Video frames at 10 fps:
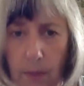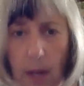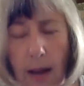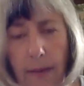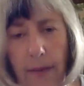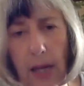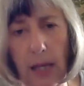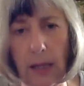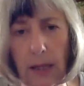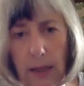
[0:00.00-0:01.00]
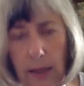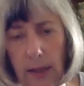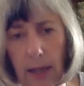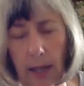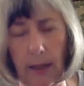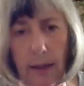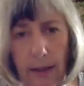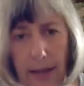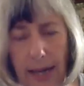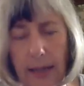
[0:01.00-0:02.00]
and then it, it
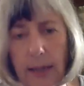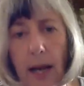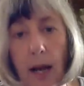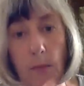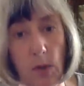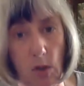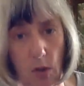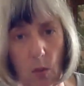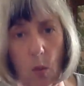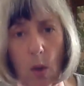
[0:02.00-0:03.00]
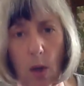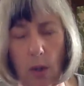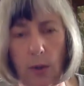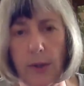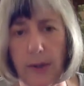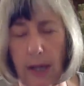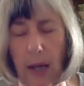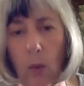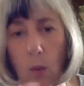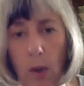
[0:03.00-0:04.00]
then comes to the world to say
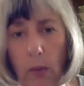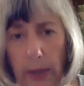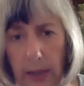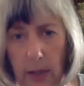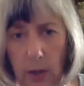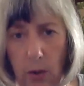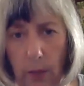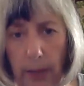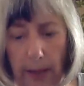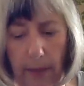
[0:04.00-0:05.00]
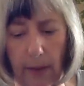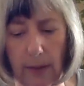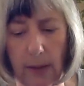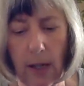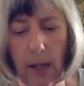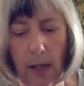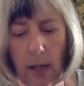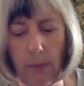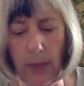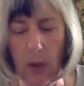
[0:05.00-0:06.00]
well what are we going to do about this
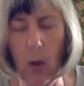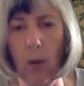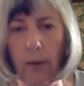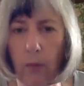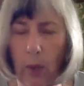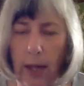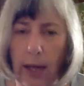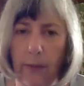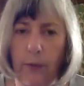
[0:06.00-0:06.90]
because we have